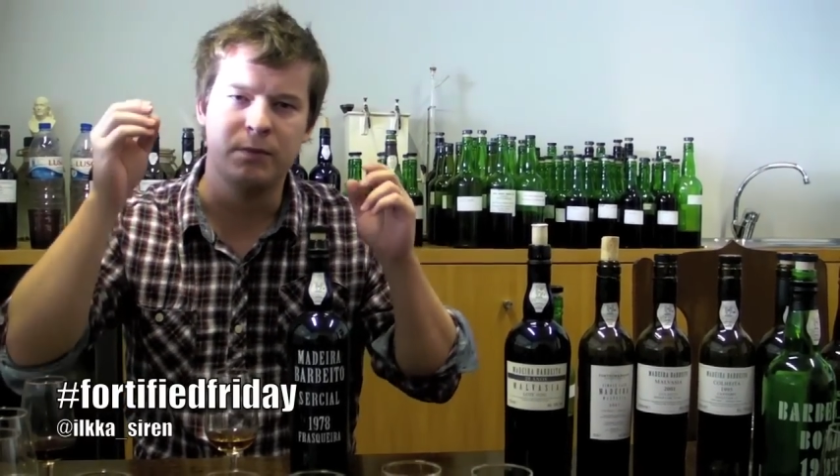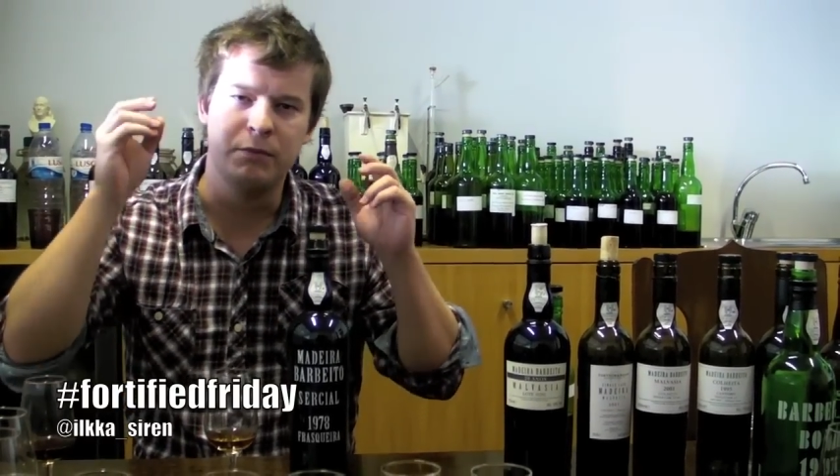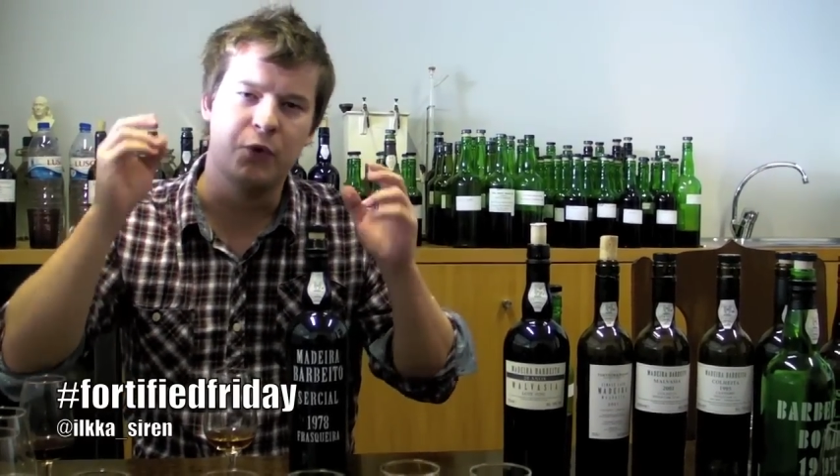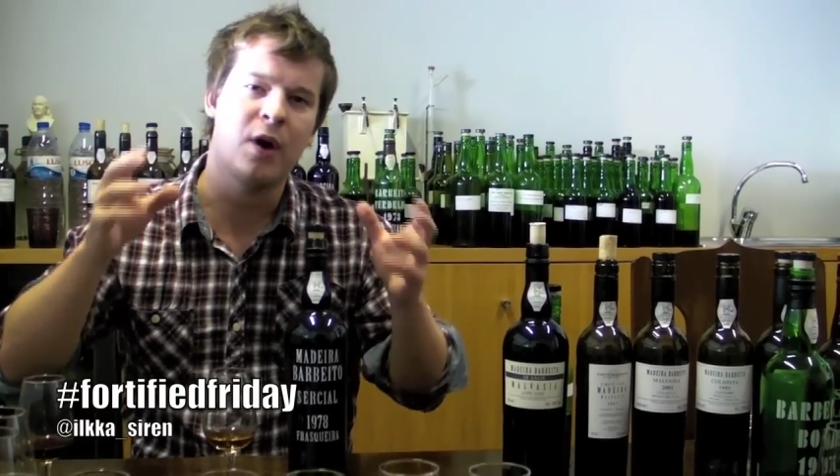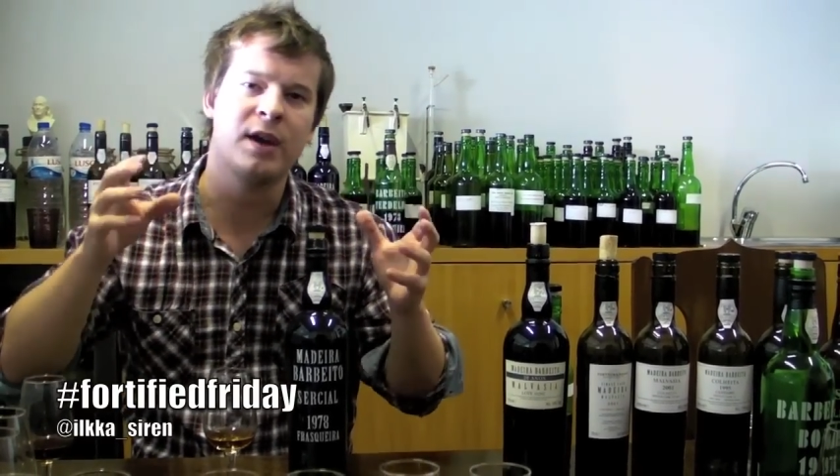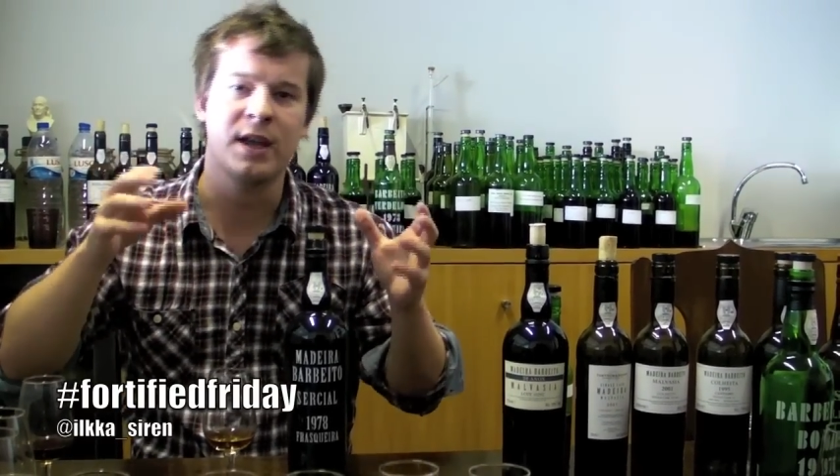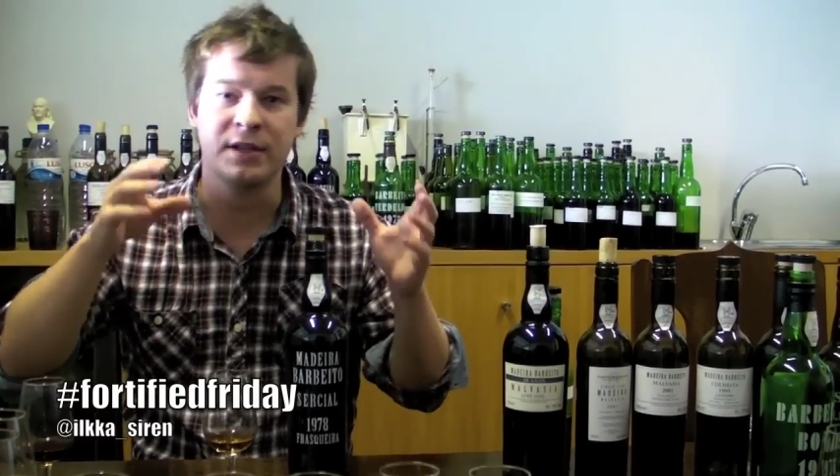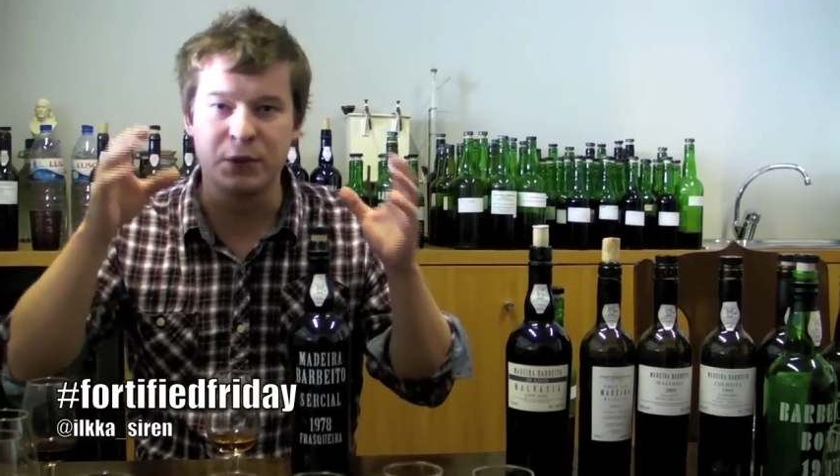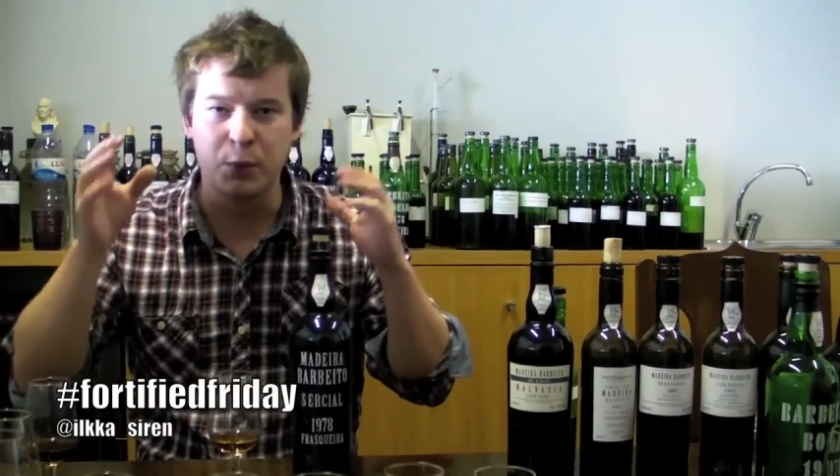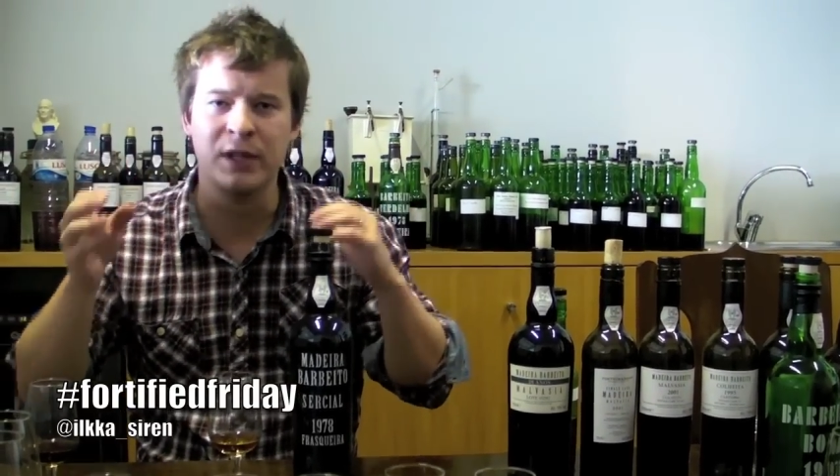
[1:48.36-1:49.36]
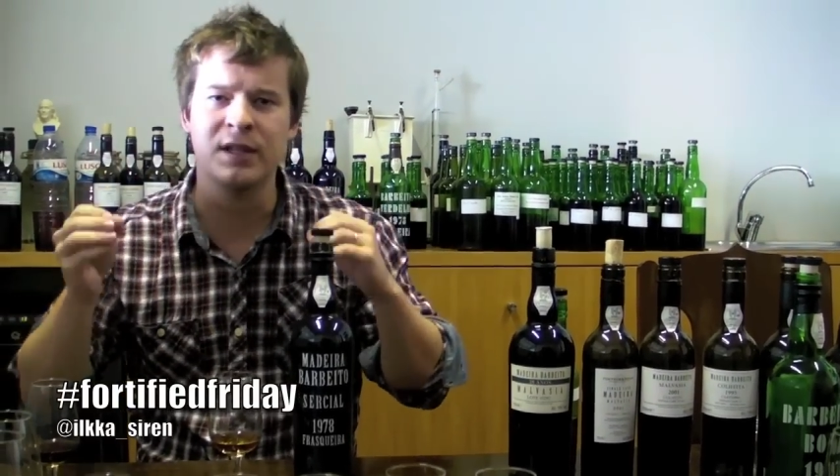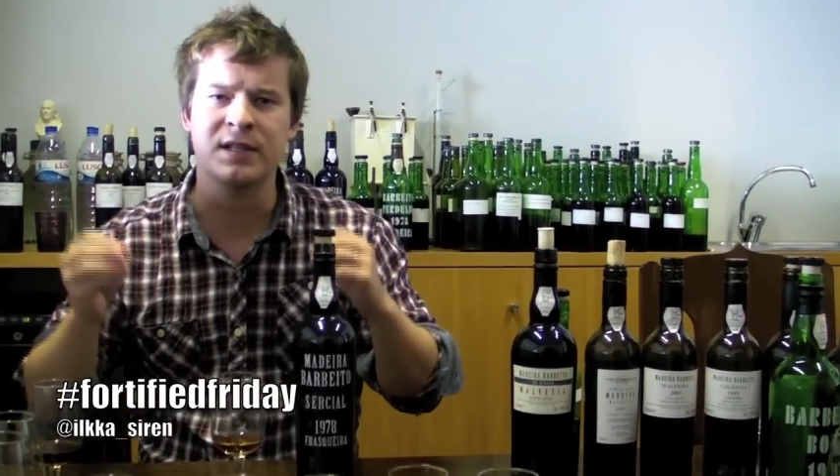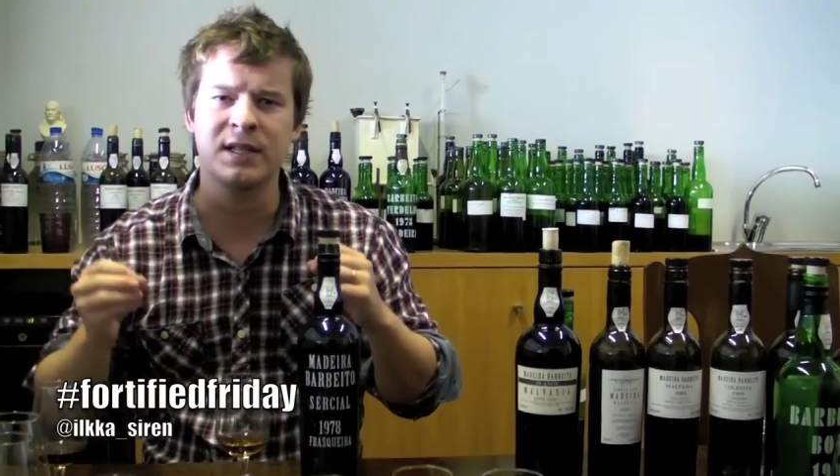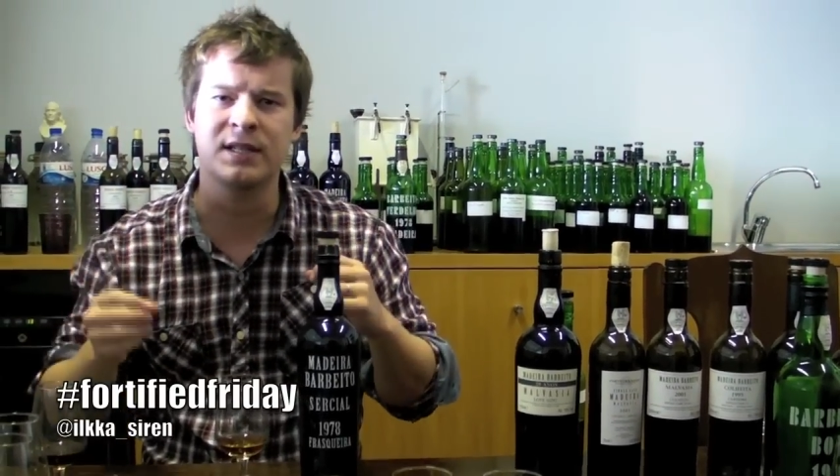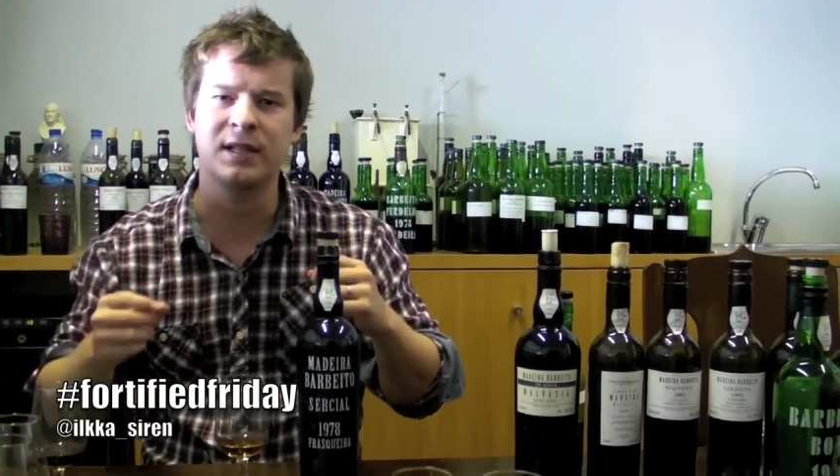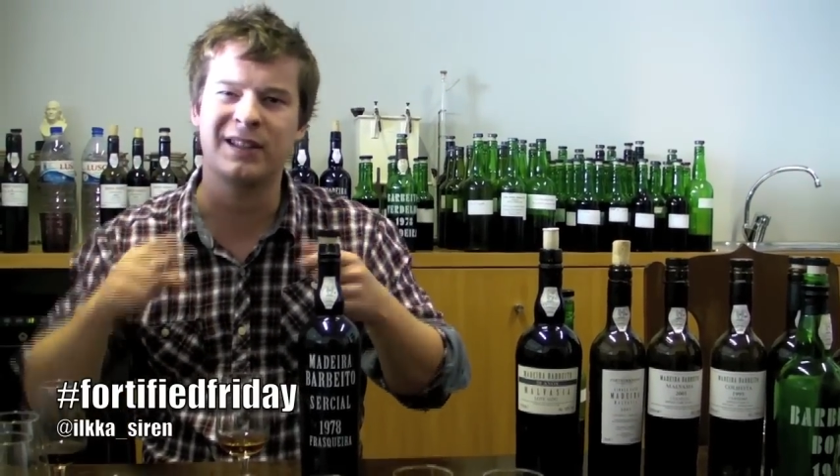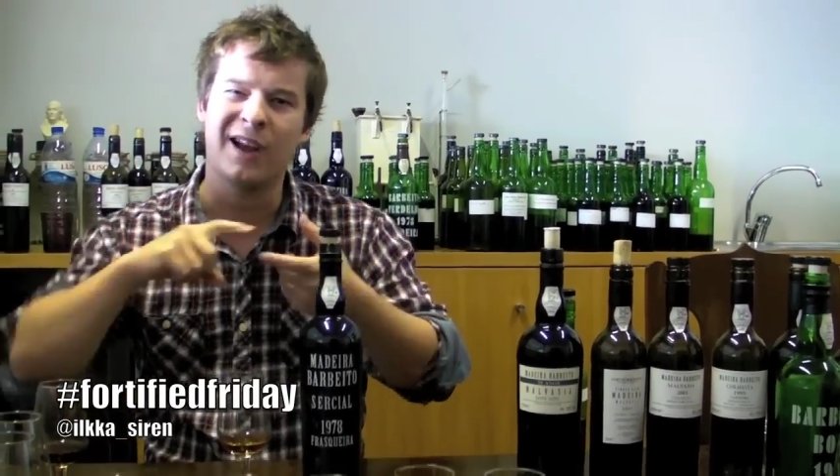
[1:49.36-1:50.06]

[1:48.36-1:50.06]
dry and sweetness is